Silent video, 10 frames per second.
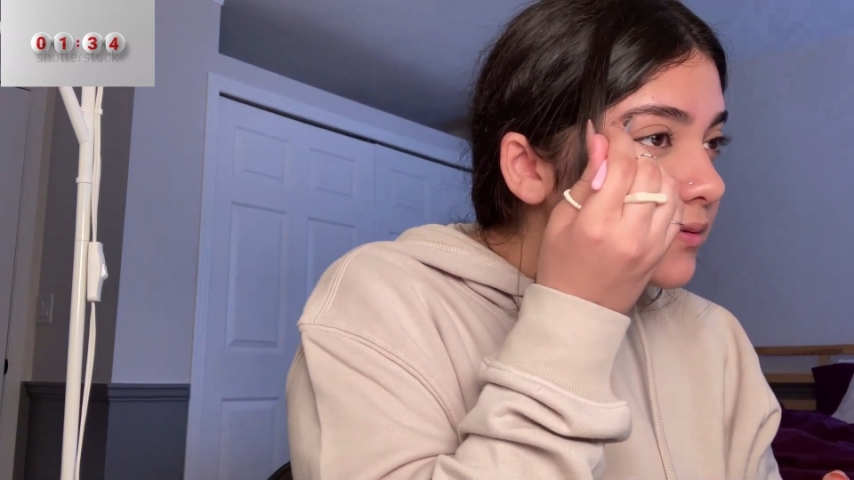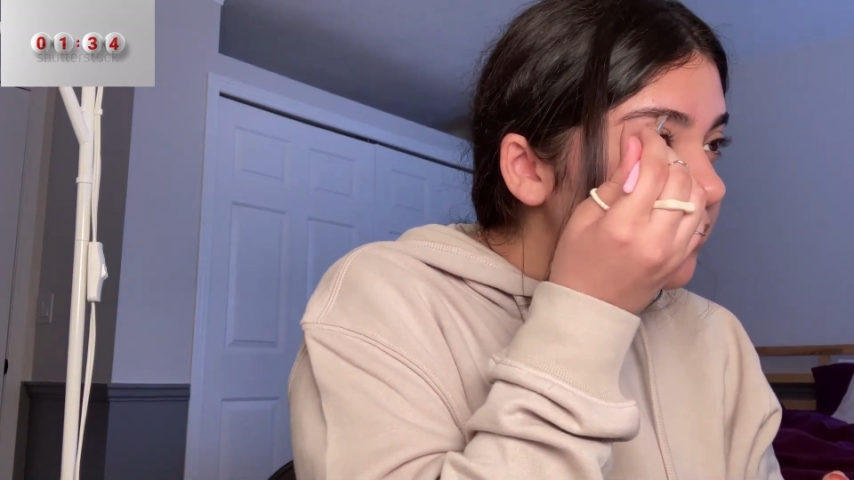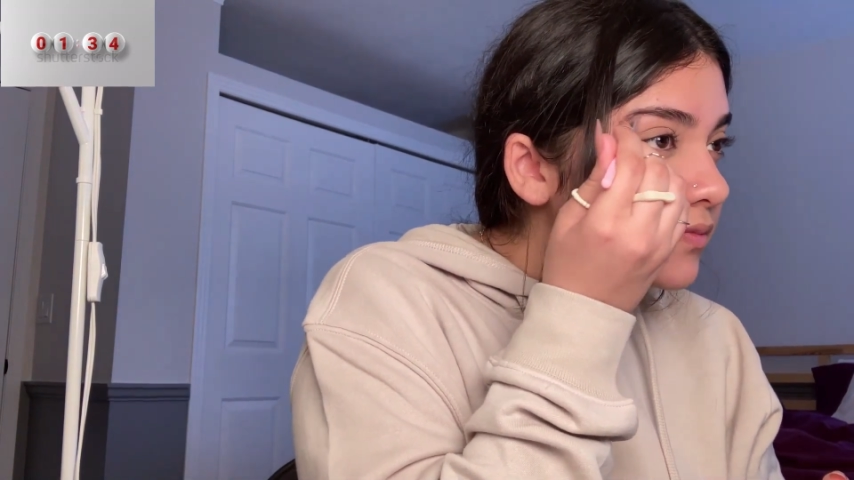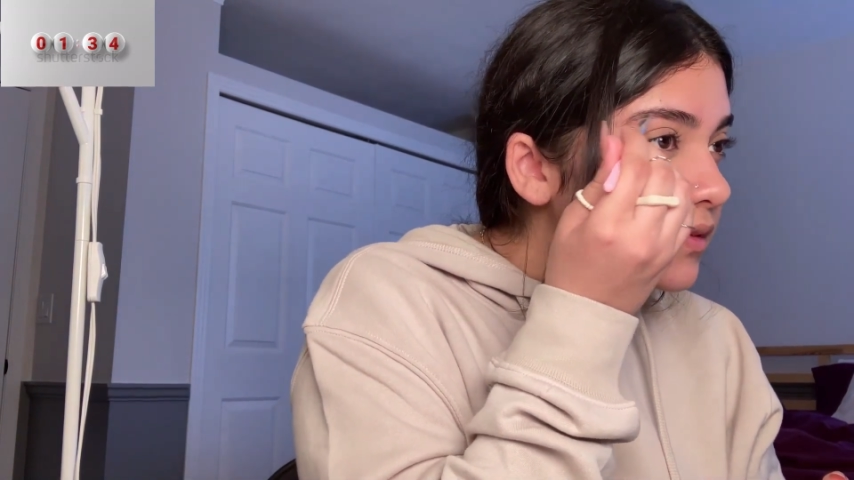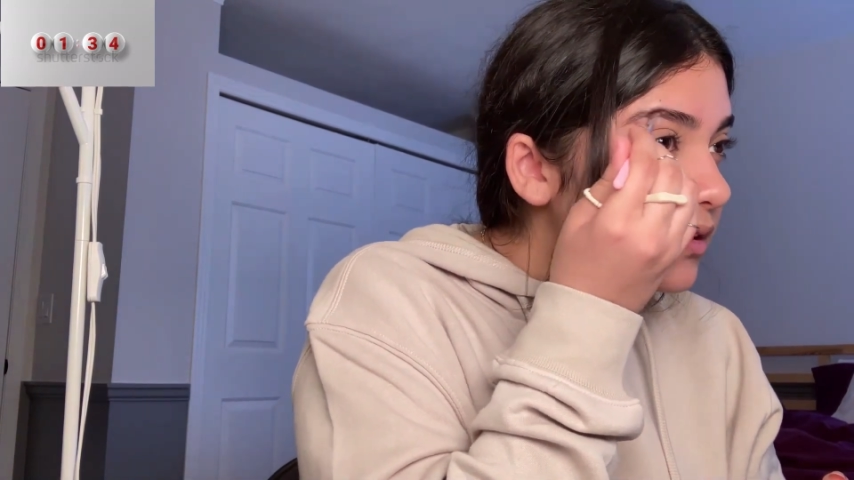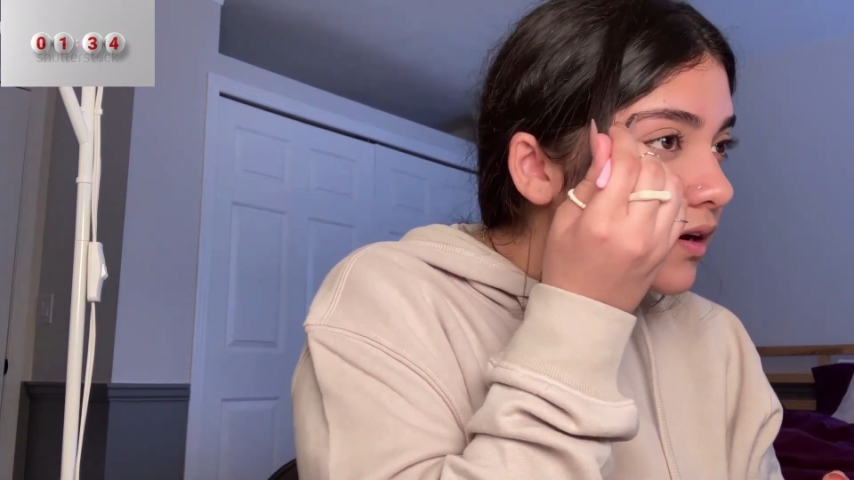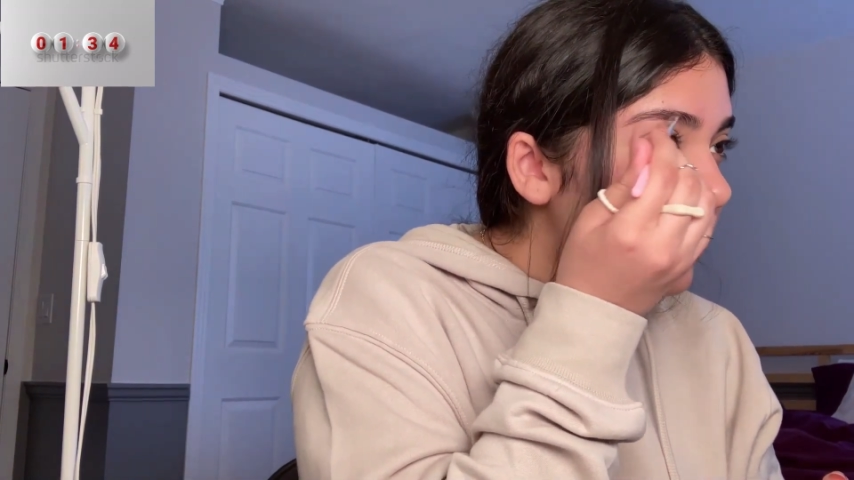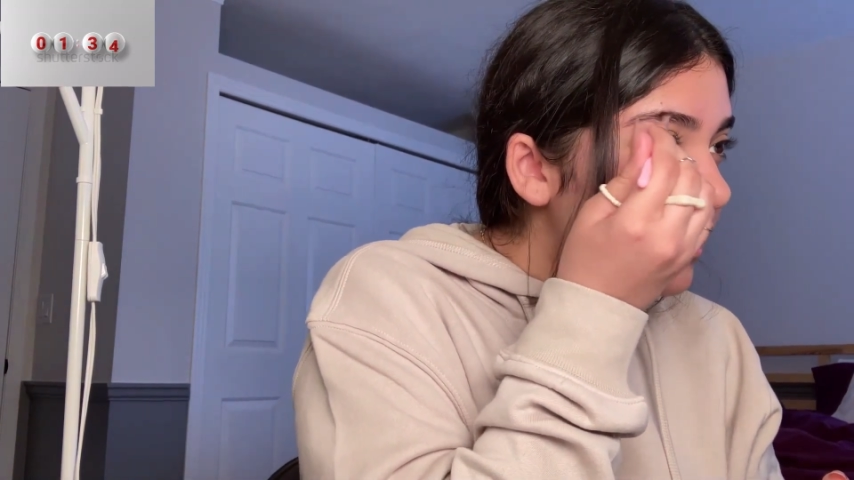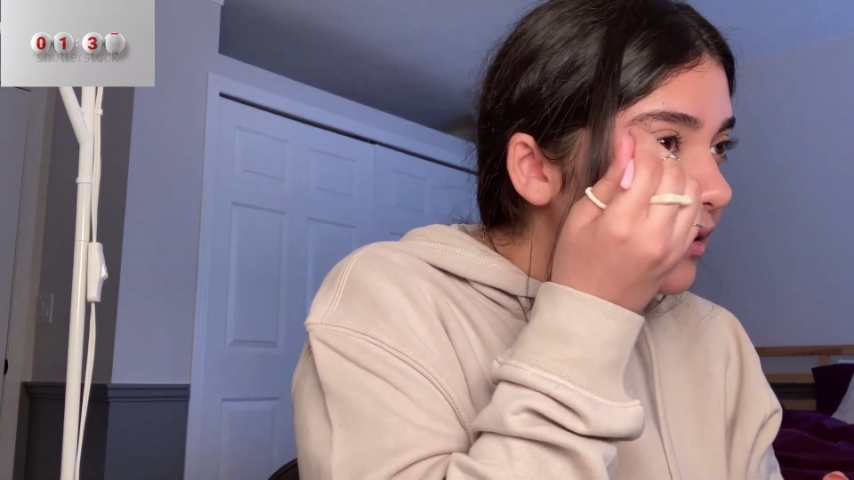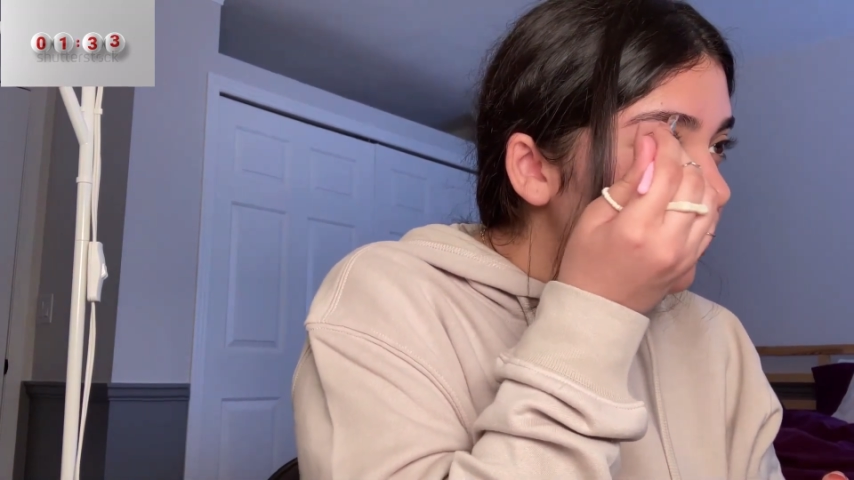uh, what
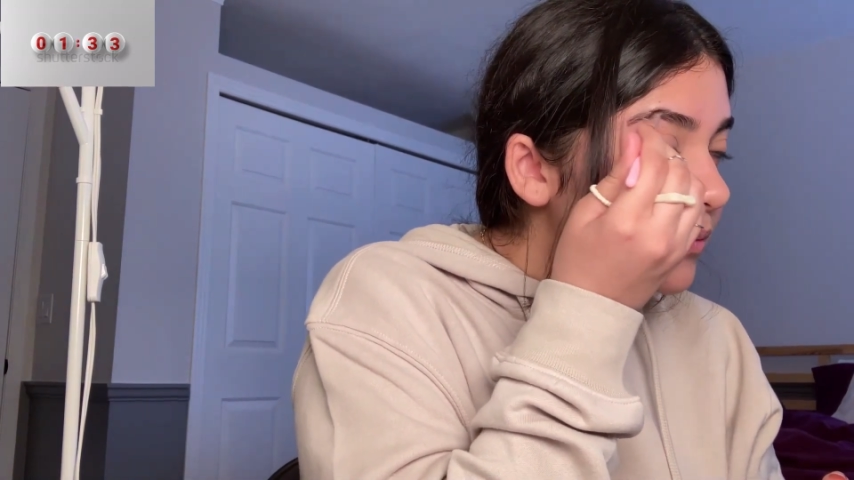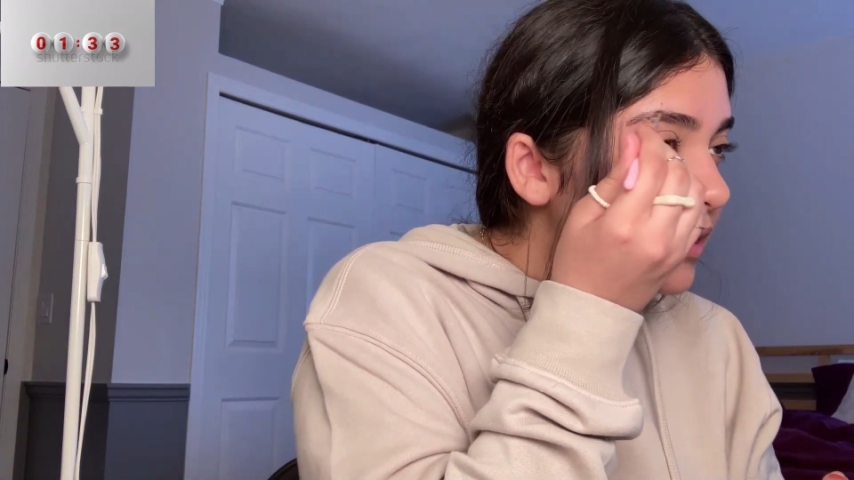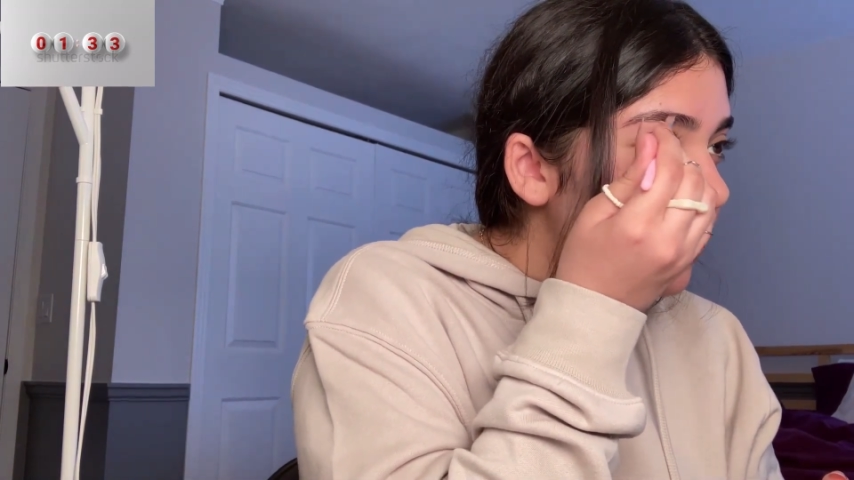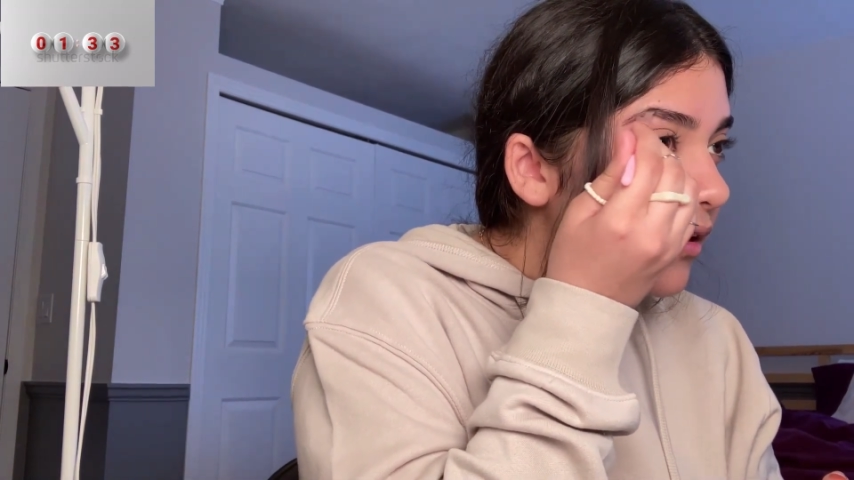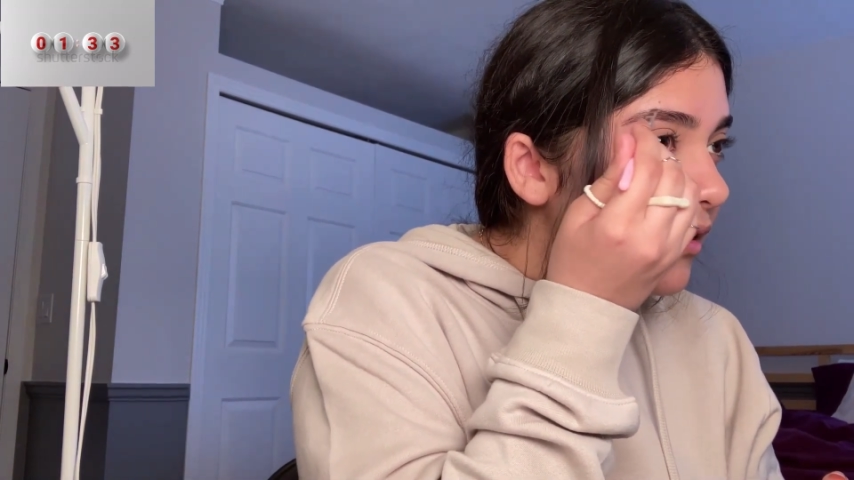we call